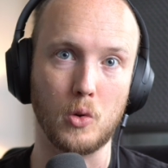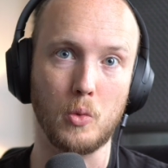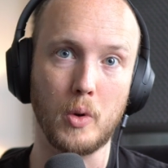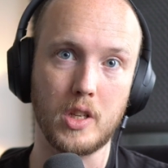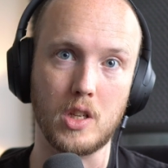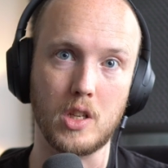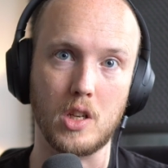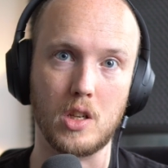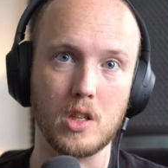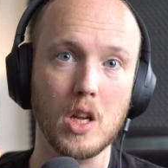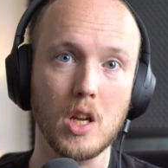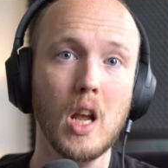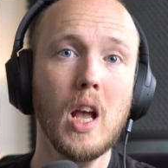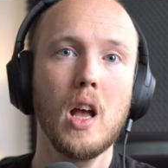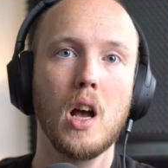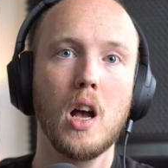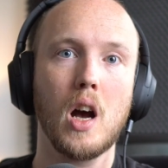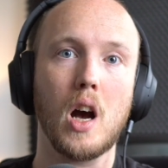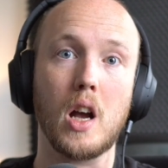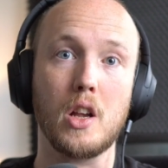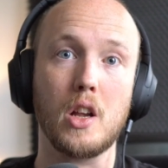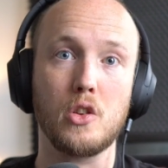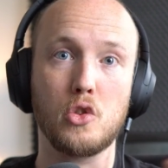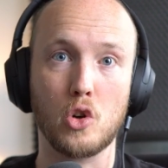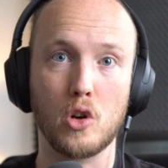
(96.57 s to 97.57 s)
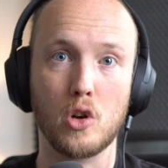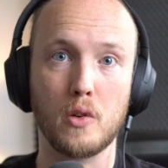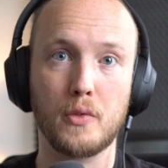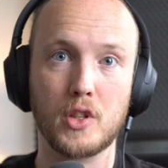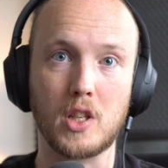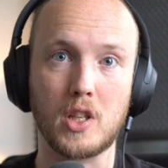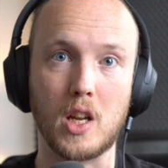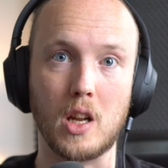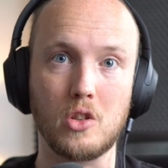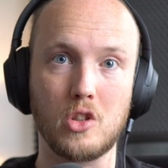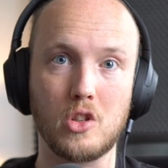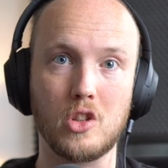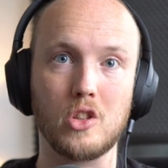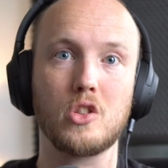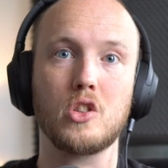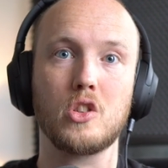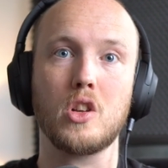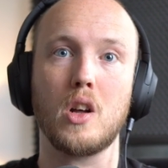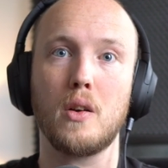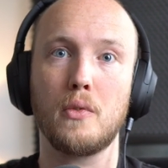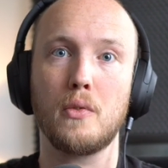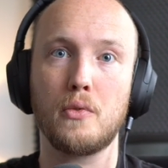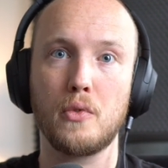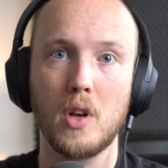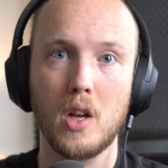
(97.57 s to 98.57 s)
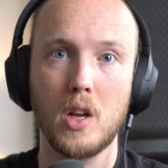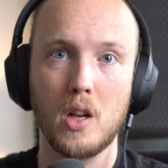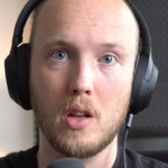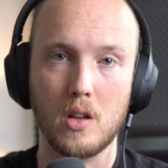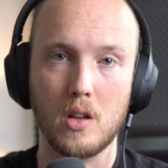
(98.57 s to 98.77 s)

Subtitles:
which is high surface tension stuff,